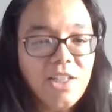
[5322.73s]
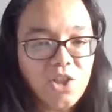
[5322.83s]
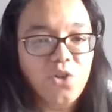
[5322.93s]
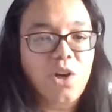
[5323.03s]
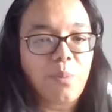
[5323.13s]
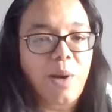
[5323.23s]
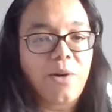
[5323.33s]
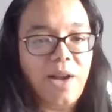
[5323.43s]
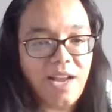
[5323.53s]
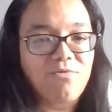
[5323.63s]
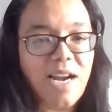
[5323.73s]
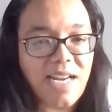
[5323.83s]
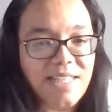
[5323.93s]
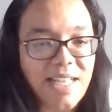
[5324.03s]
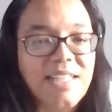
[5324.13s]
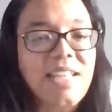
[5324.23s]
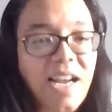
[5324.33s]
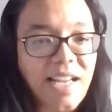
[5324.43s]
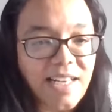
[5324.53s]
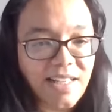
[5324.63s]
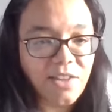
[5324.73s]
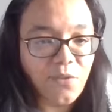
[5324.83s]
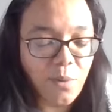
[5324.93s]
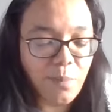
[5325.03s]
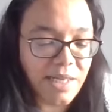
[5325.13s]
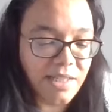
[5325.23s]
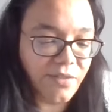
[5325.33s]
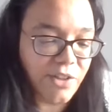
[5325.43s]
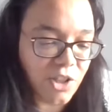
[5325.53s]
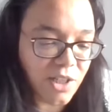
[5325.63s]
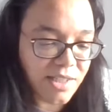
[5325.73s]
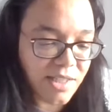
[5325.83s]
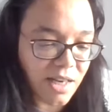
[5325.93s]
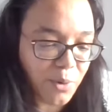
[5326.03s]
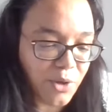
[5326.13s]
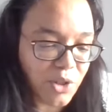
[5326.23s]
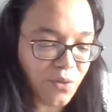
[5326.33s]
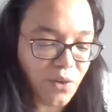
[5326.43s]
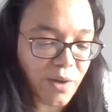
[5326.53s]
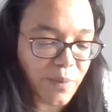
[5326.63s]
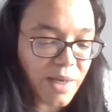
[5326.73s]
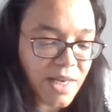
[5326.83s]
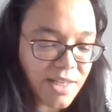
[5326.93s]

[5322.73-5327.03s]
talk about race entirely from an individualistic point of view.